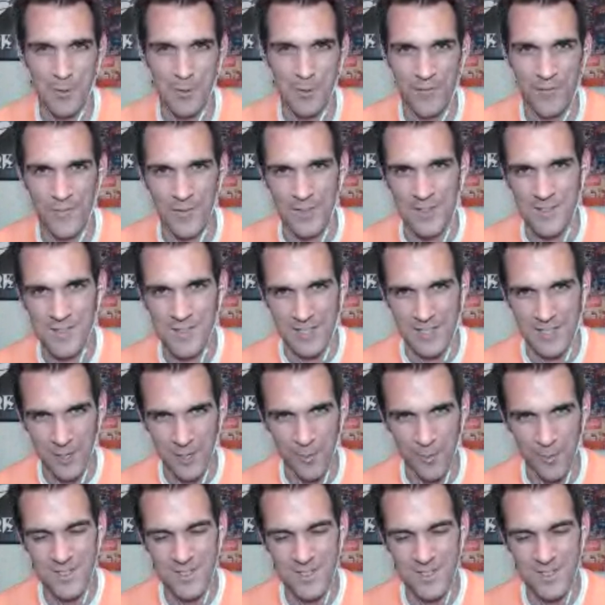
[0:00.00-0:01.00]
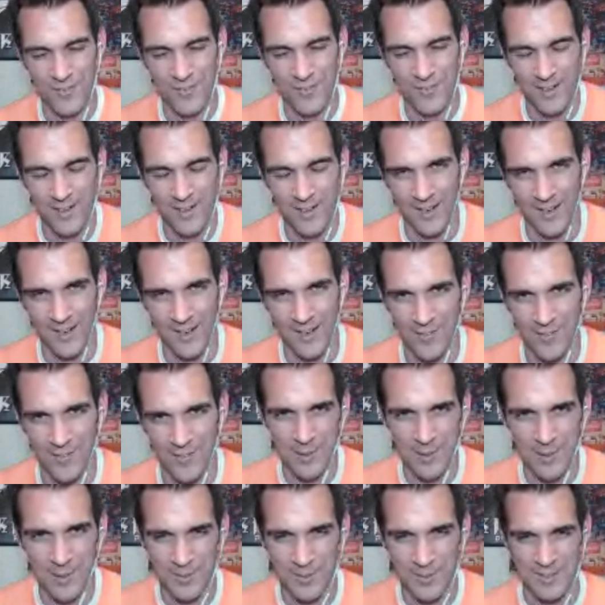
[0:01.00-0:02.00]
be able to fit in the seat. Why does the flight attendant have to
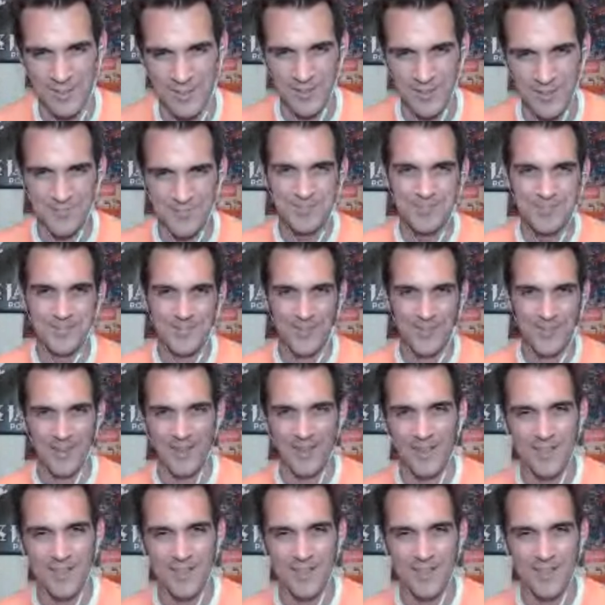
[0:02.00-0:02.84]
be able to? Well,